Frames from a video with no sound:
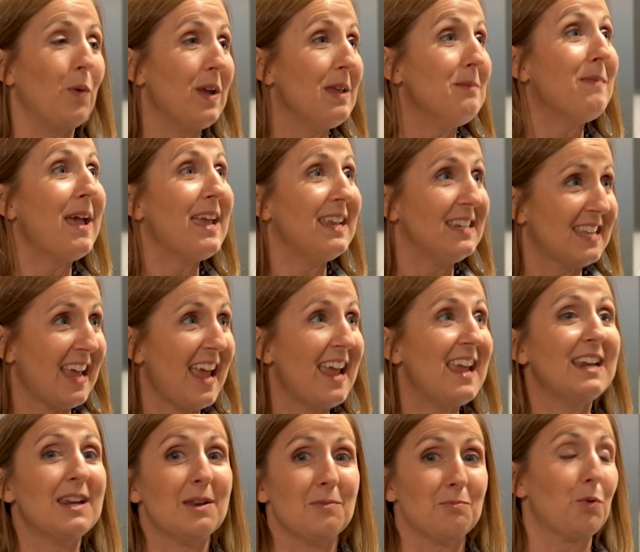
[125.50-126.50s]
we
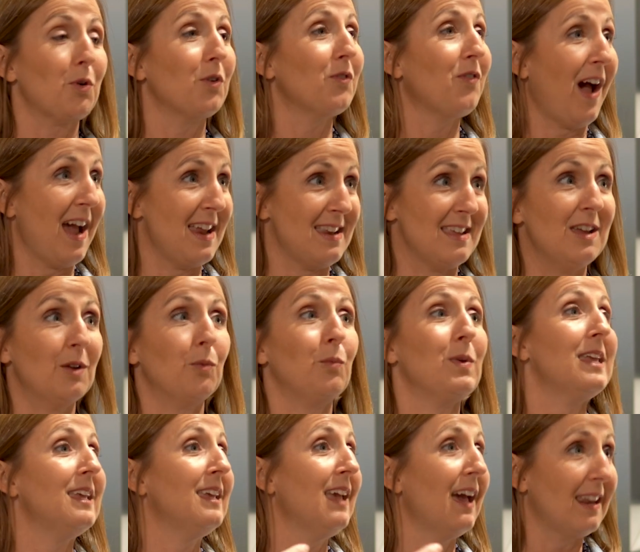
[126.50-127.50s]
maintain and provide it.
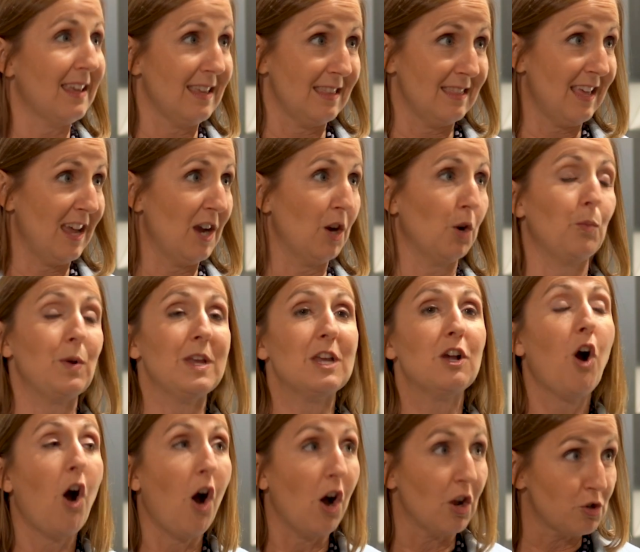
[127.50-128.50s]
We get it there. We
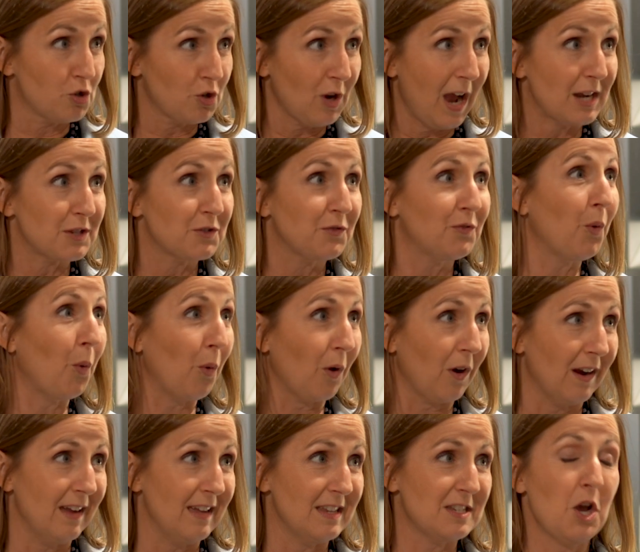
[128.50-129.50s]
contract
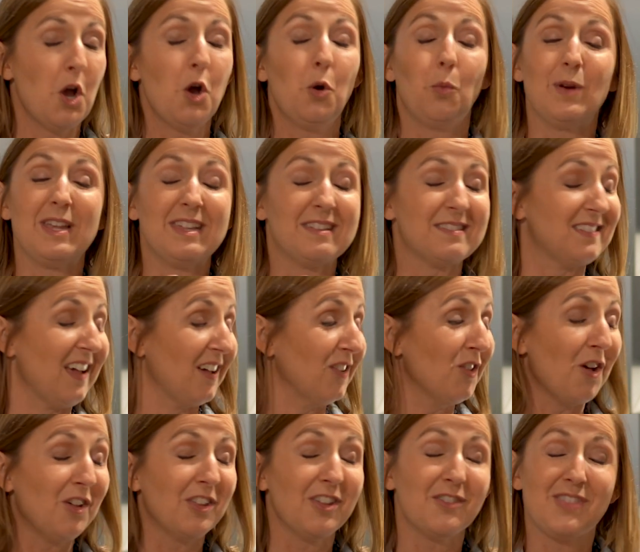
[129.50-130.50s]
for it. We
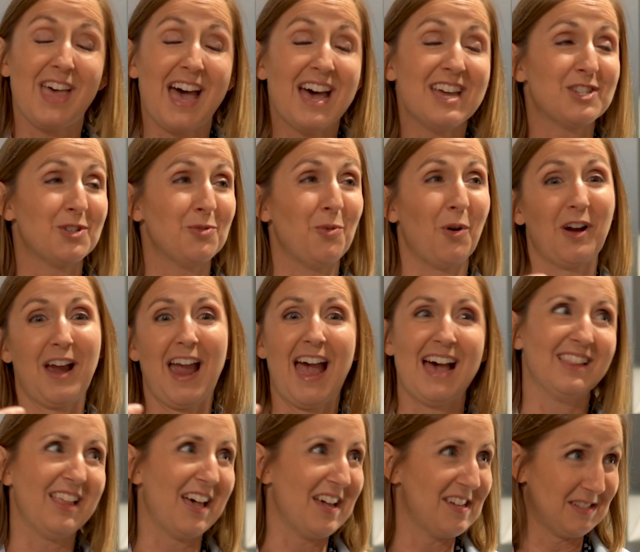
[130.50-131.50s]
sell all of that to our
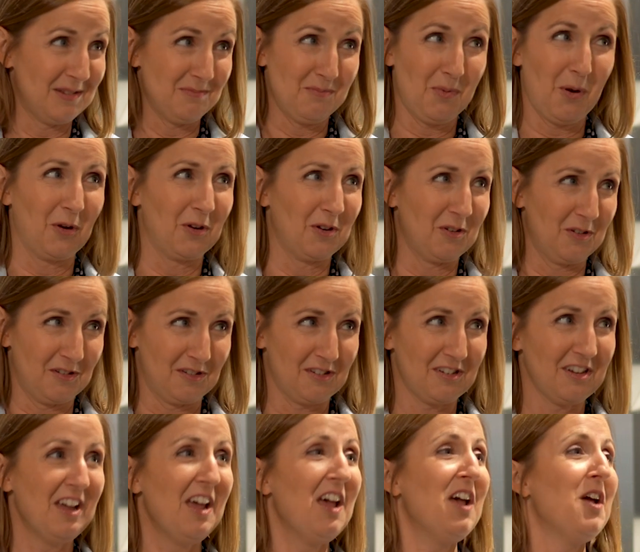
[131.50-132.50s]
allies and
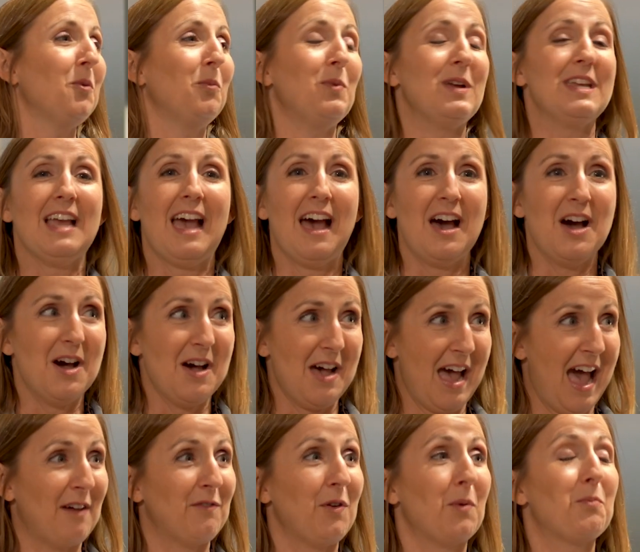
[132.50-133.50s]
partners. We
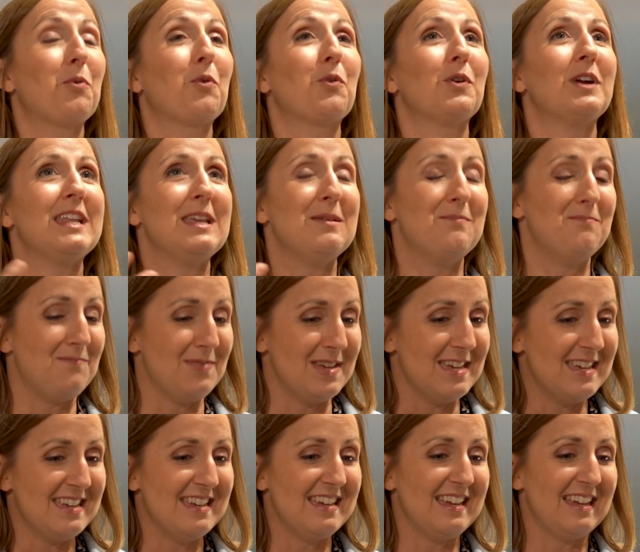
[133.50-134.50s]
have a pretty
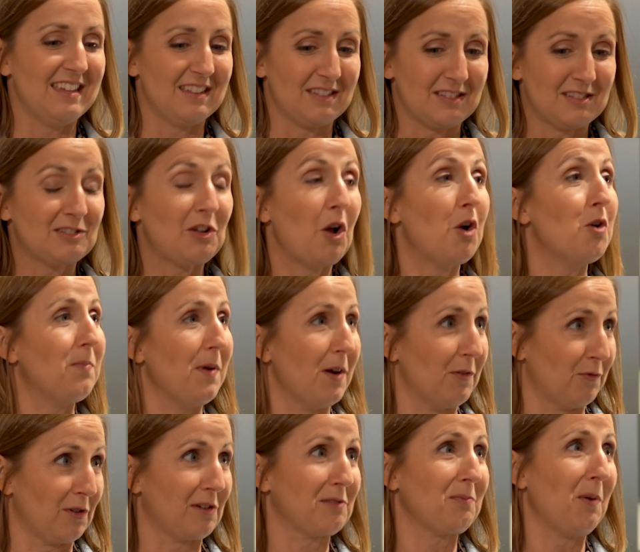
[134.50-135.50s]
big scope
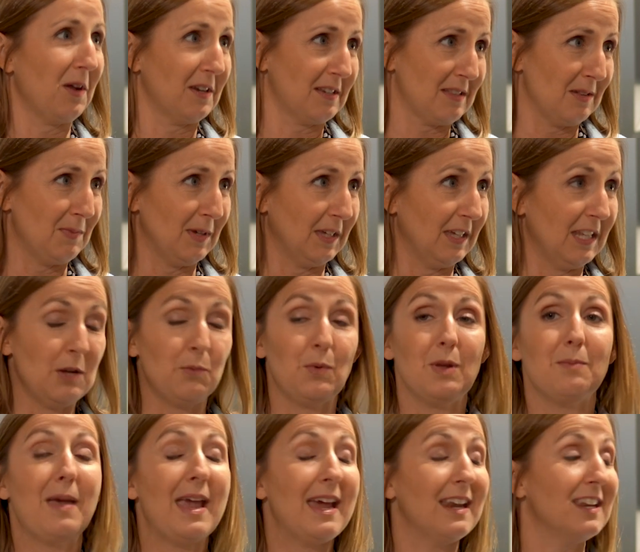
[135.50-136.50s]
of responsibility.
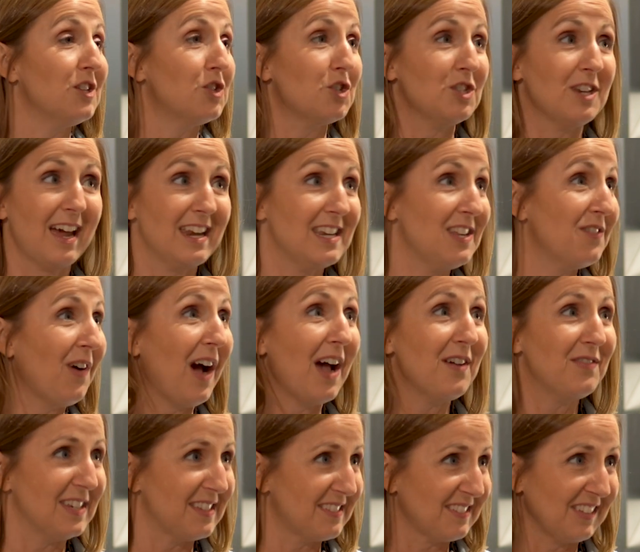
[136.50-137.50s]
We manage
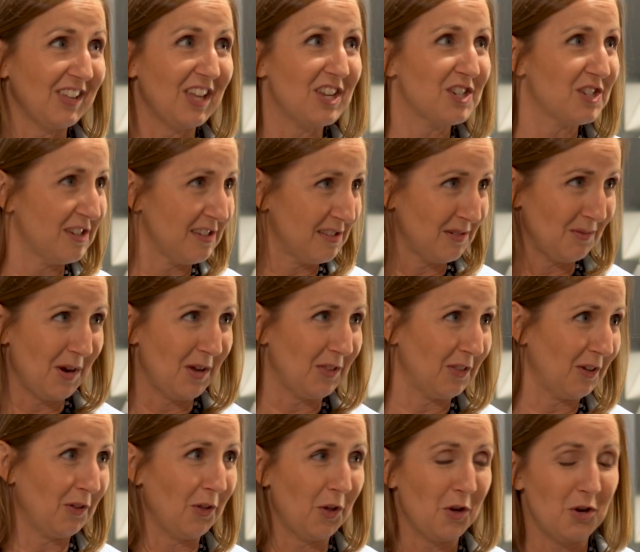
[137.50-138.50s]
95 installations
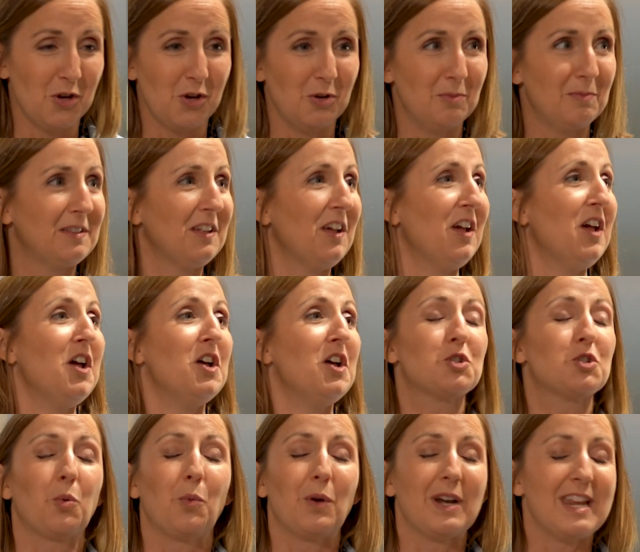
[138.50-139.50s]
around the globe,
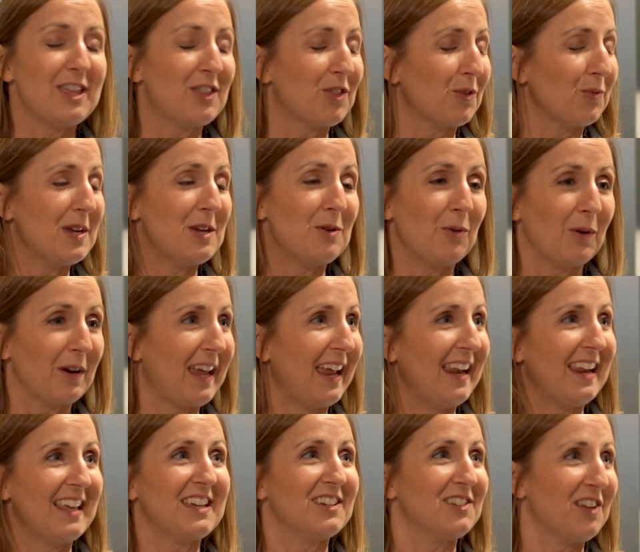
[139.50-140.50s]
23
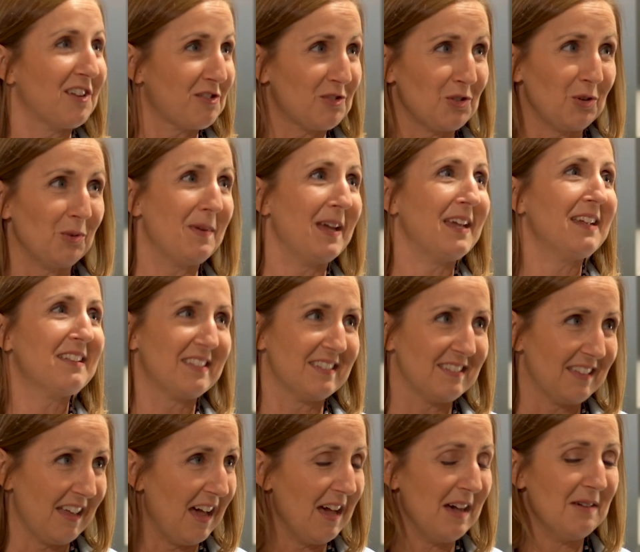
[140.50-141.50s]
organic industrial base
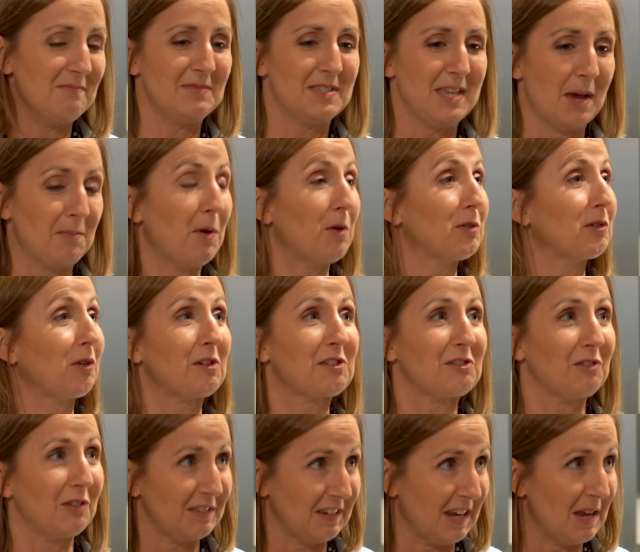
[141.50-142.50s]
depots,
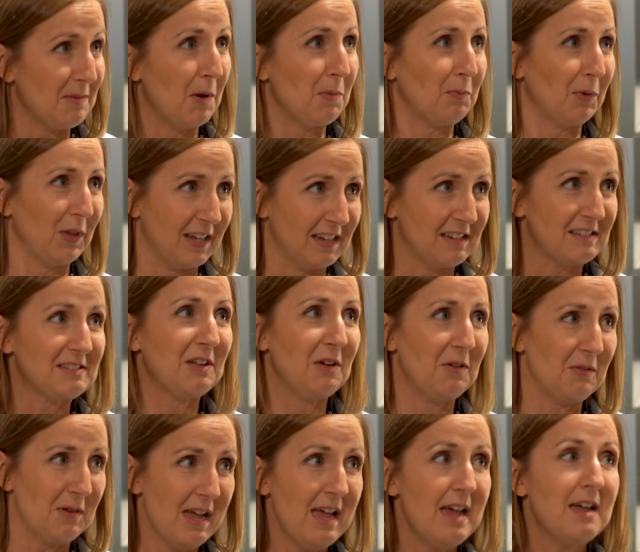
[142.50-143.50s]
arsenals, and ammo plants.
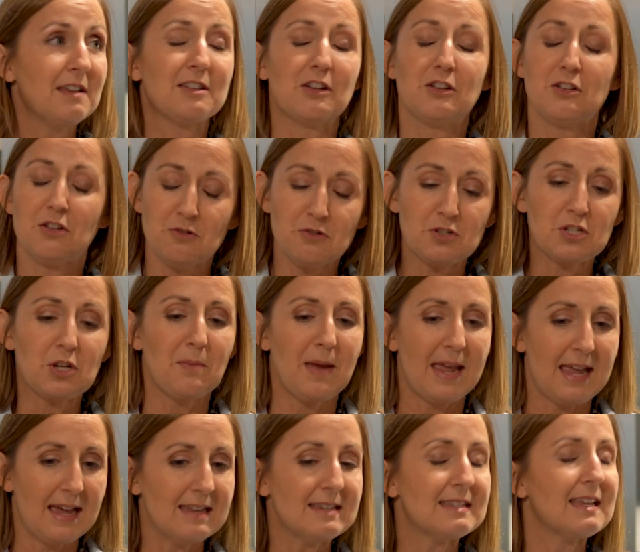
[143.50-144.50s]
So it's a huge
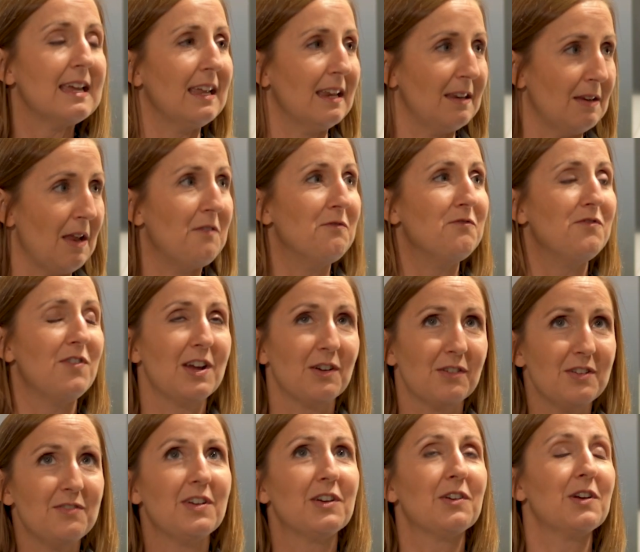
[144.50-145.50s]
command and
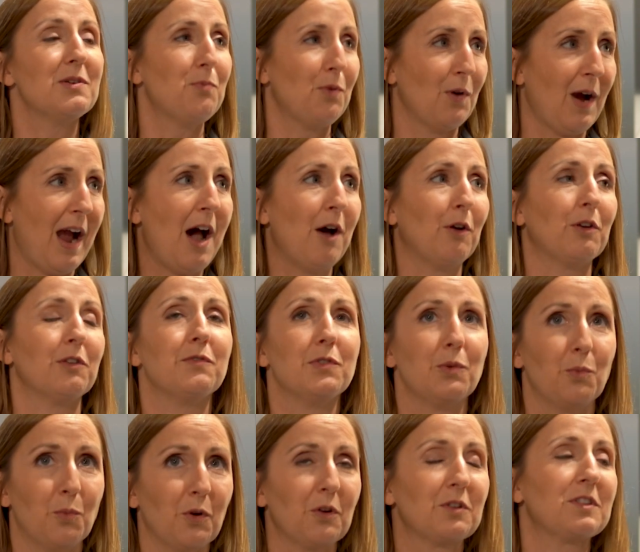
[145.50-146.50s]
very, very proud
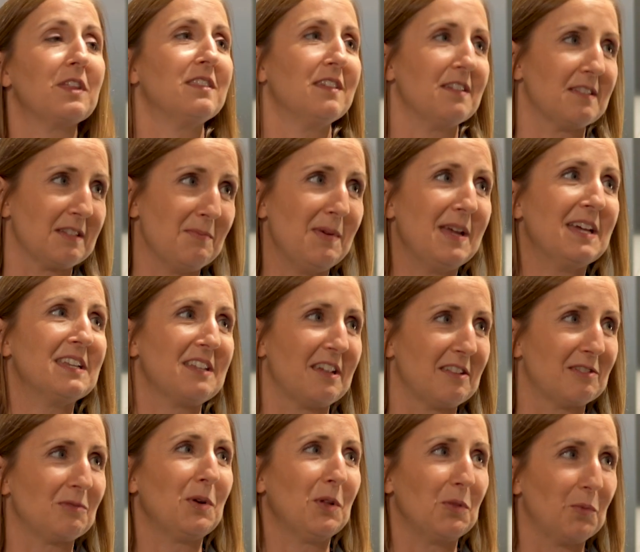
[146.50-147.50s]
of the work that this command
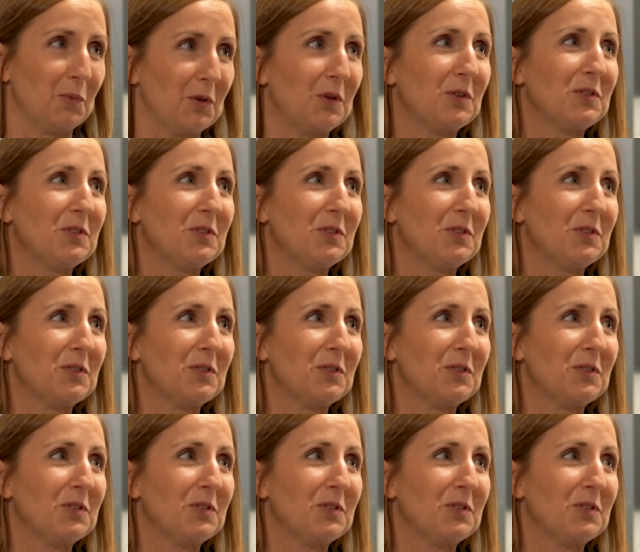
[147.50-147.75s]
does around the